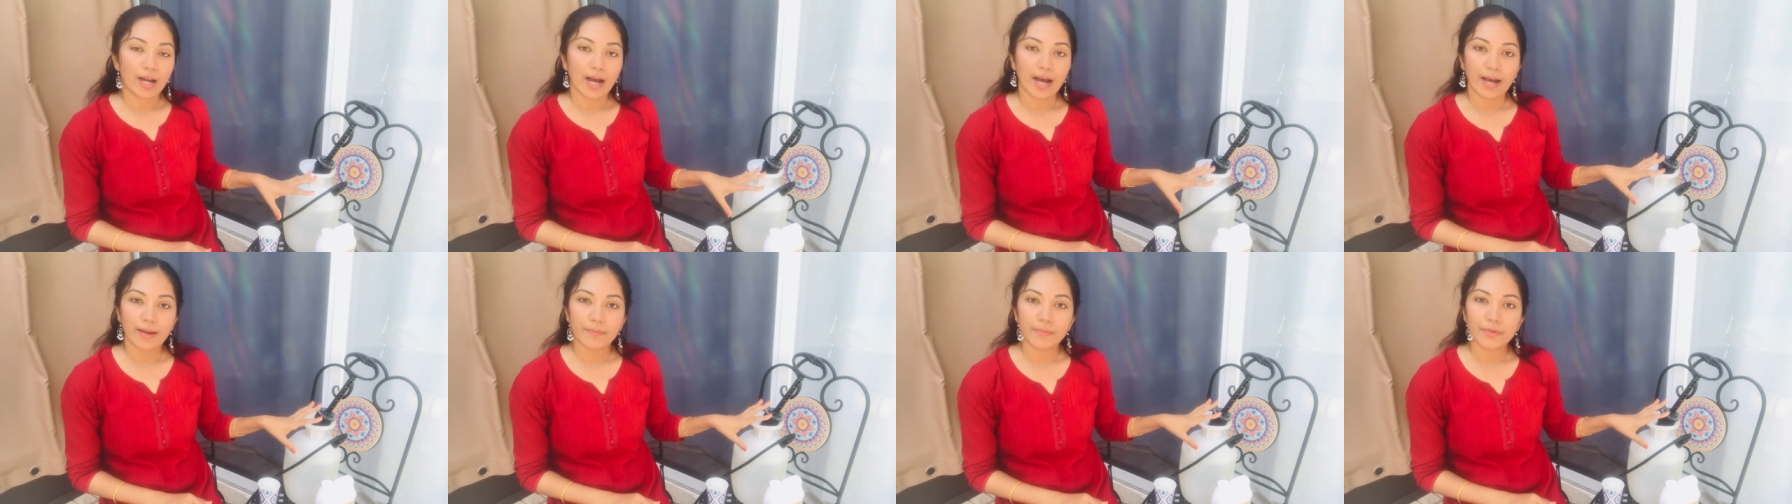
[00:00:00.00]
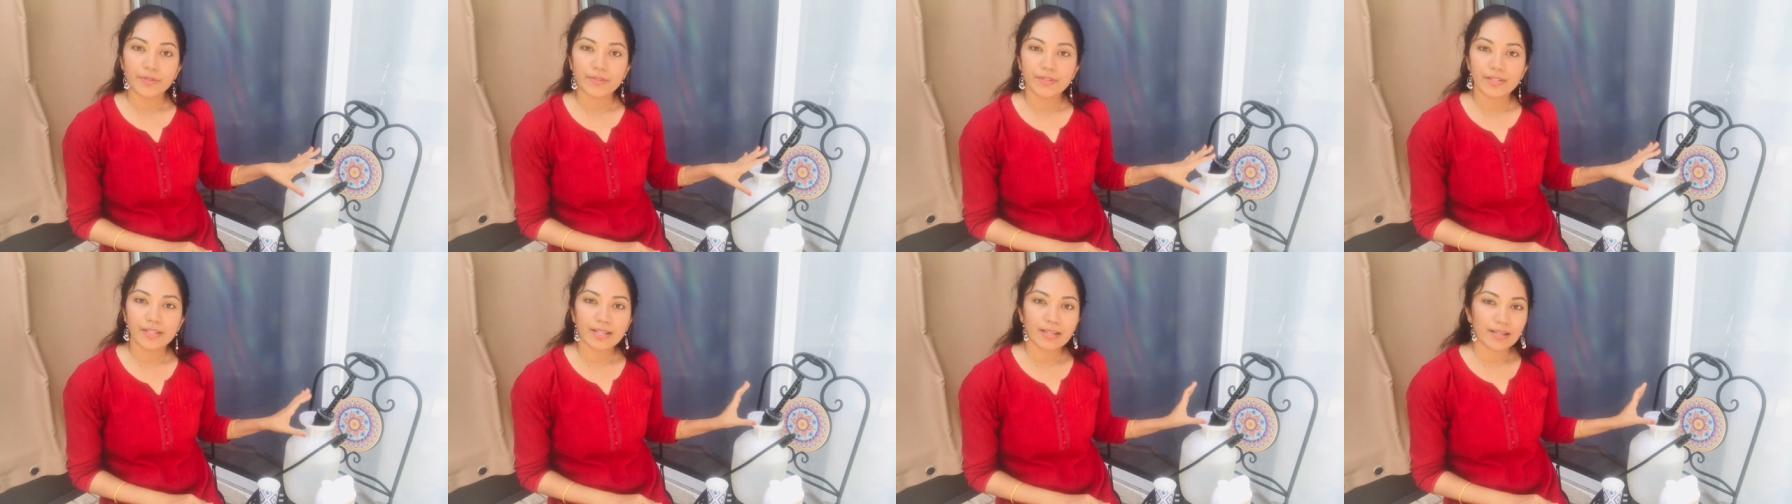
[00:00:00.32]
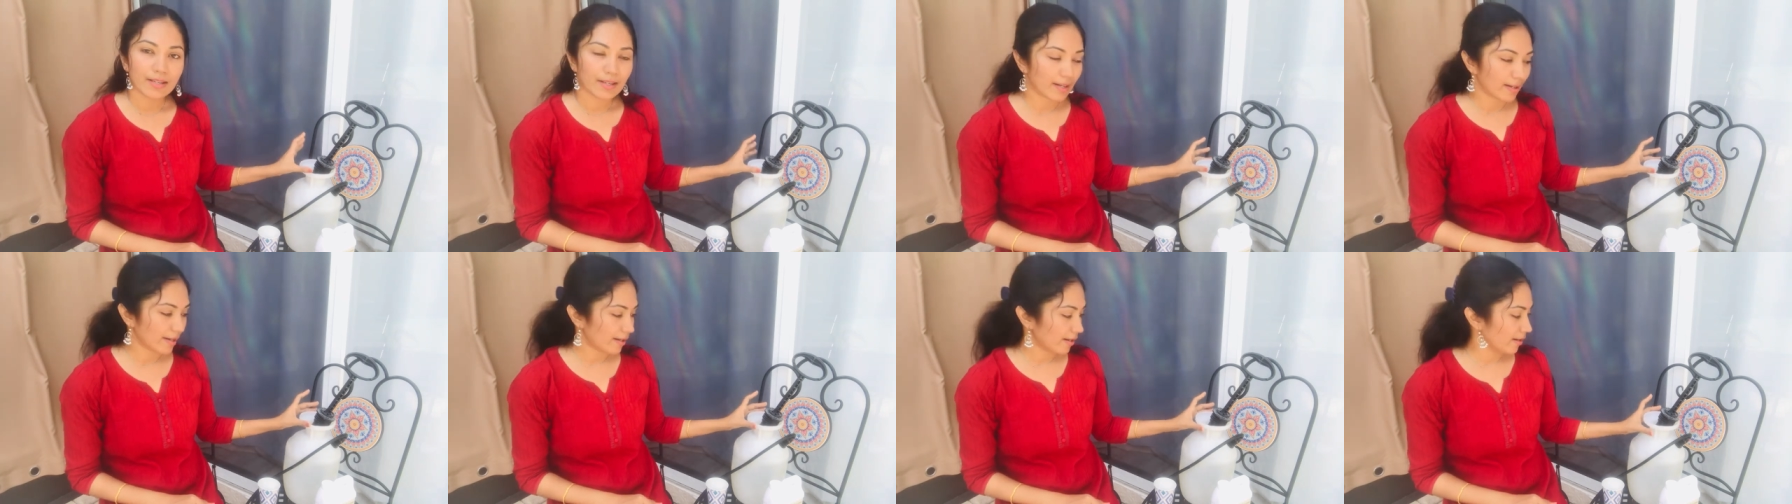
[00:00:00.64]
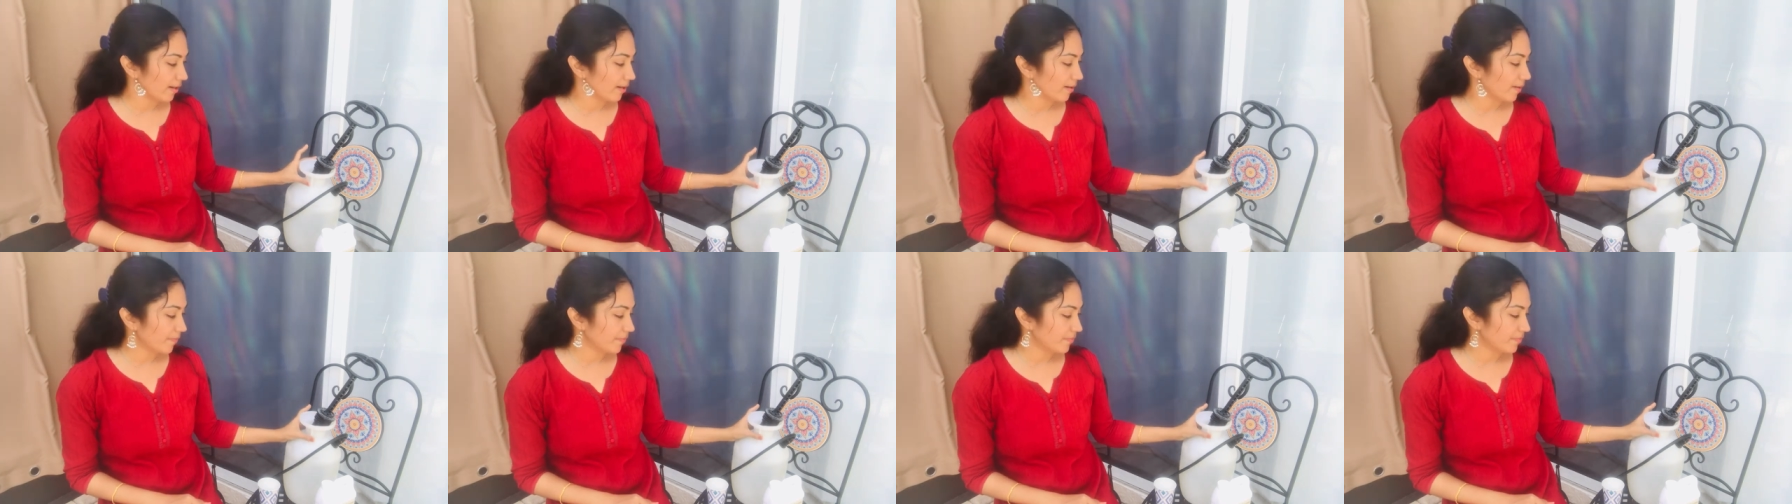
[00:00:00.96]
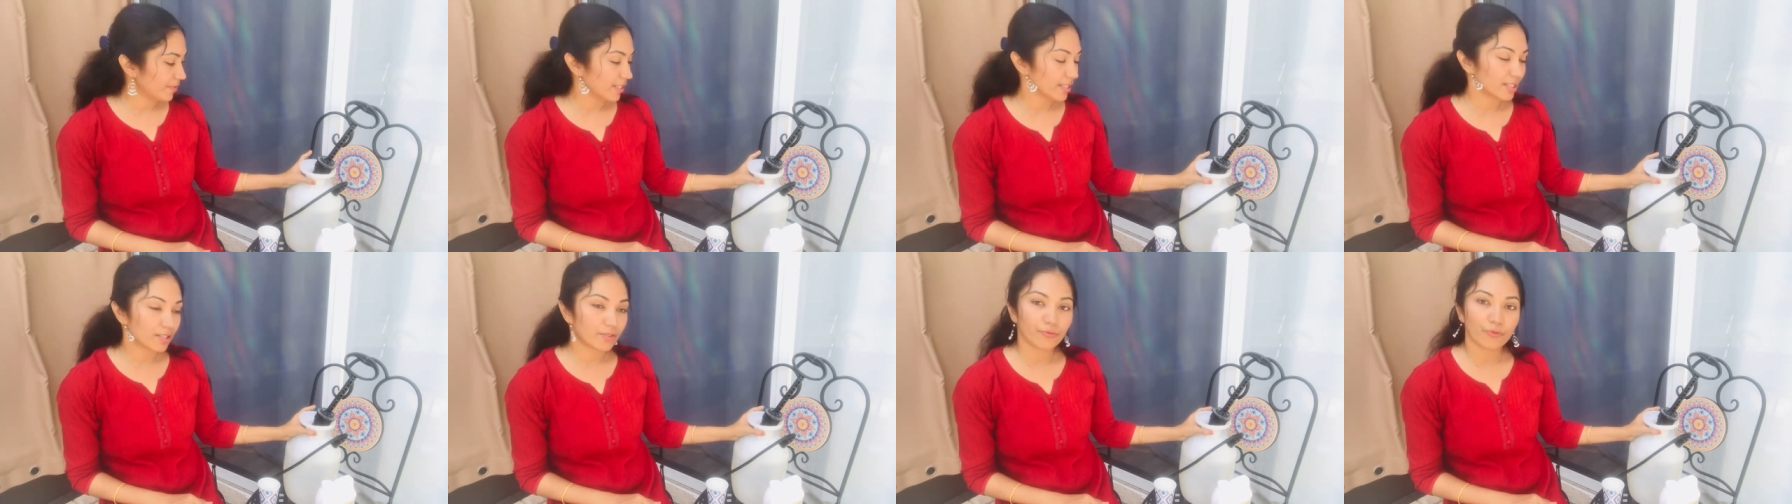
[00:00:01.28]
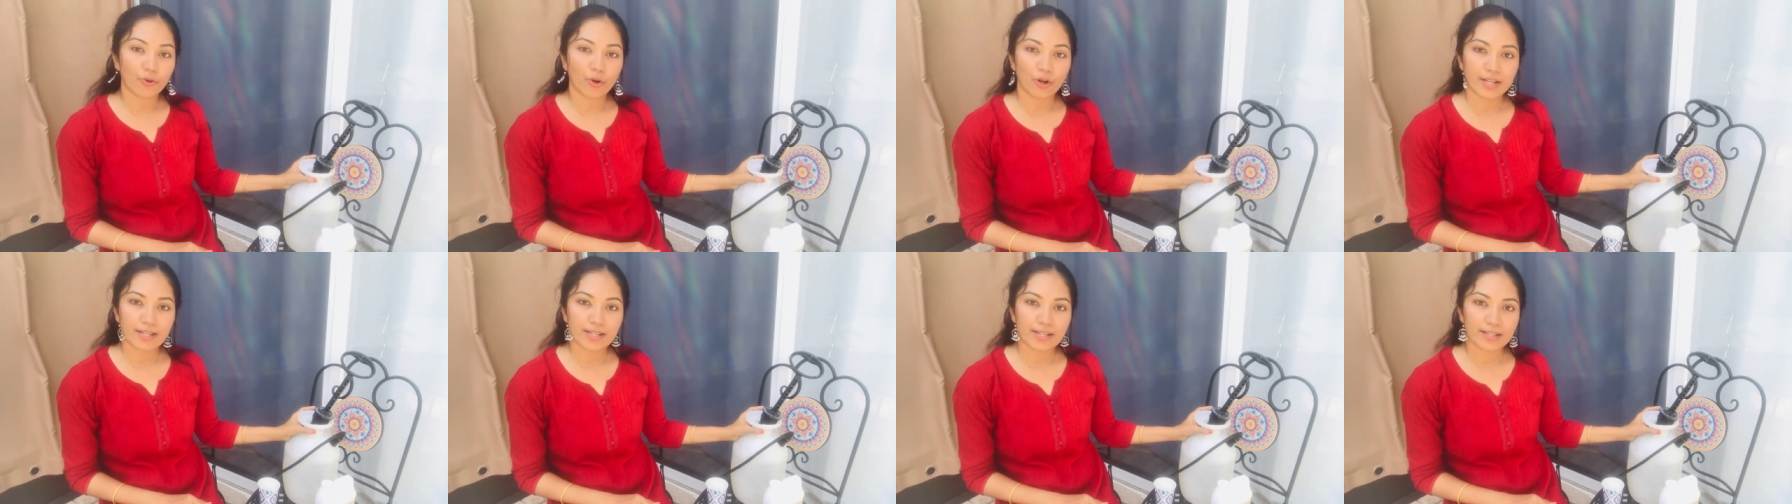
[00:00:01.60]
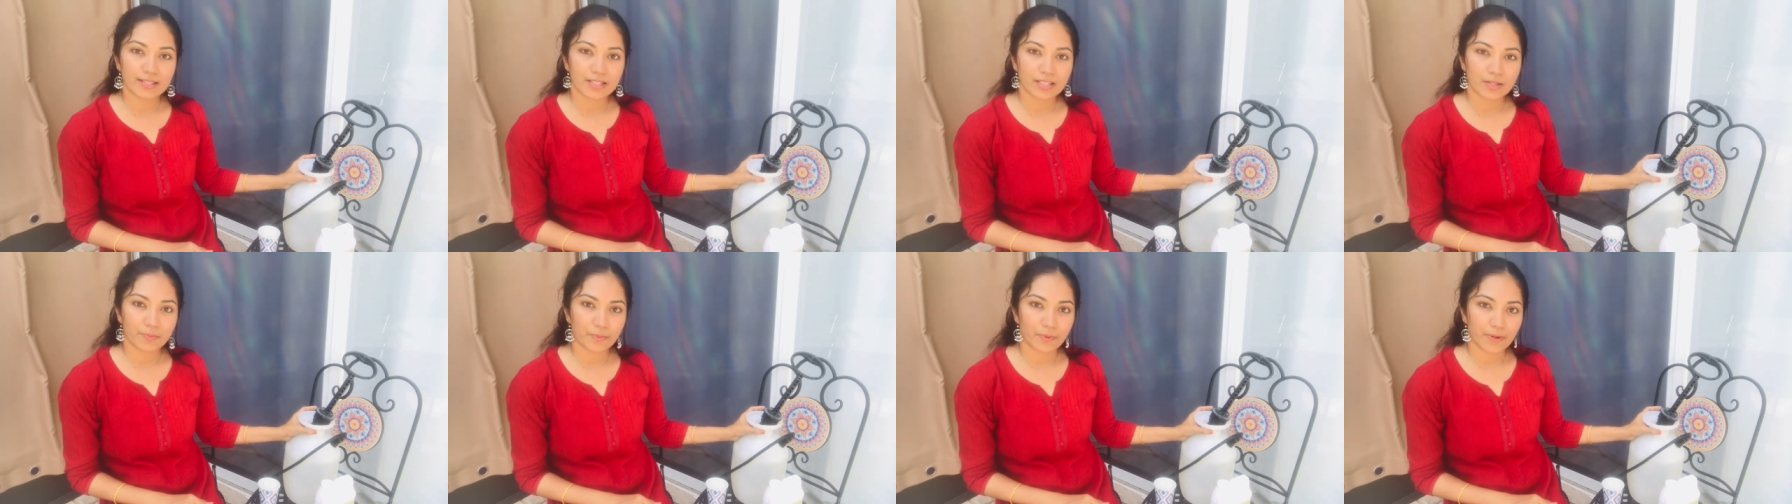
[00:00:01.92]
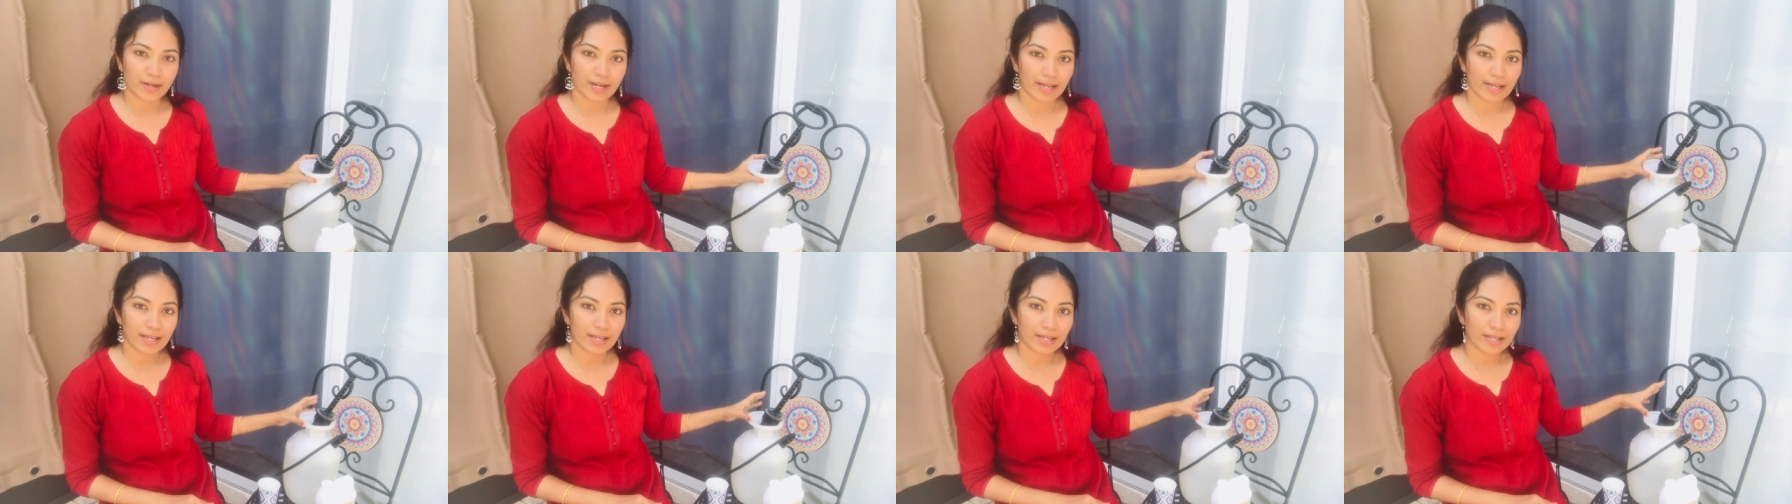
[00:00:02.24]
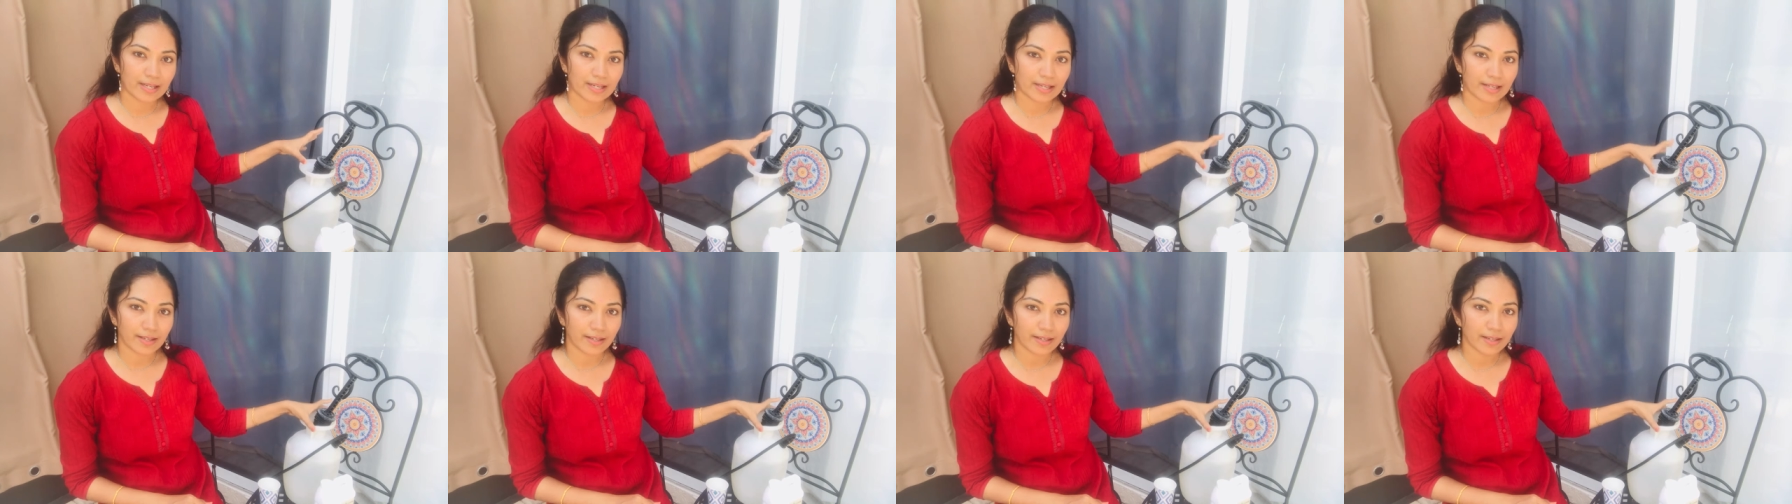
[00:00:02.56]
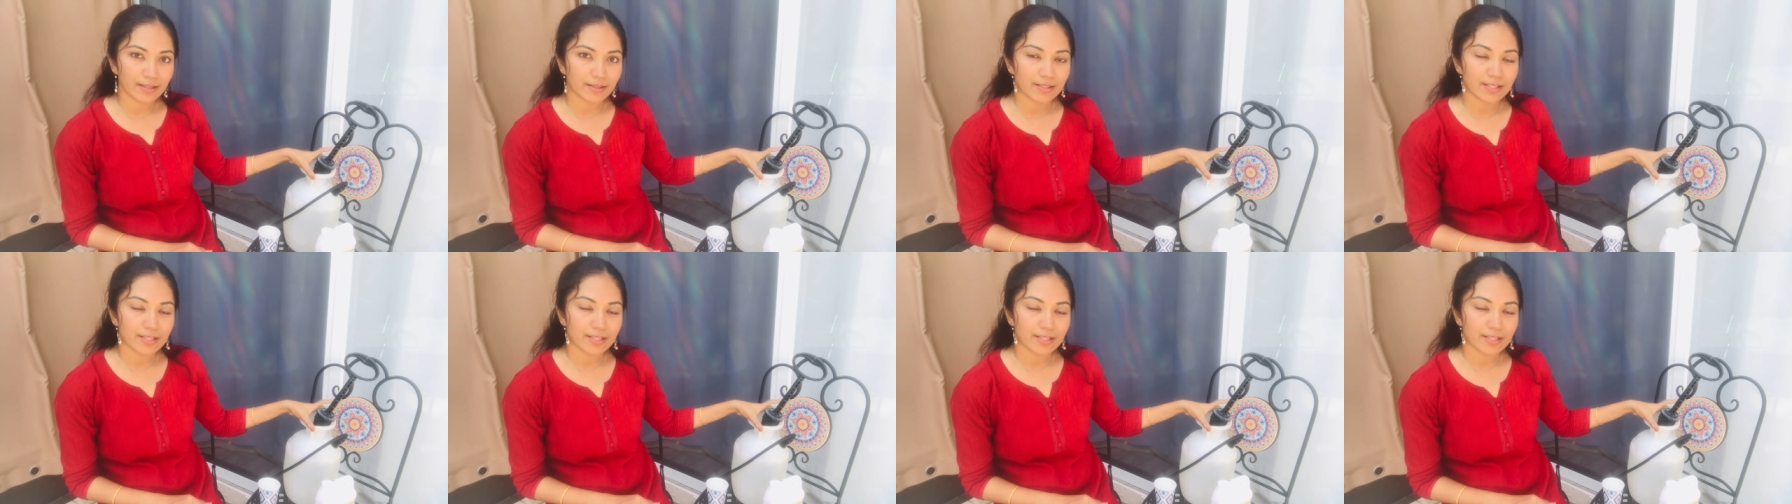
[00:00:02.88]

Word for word: I'm using um, this foliar spray here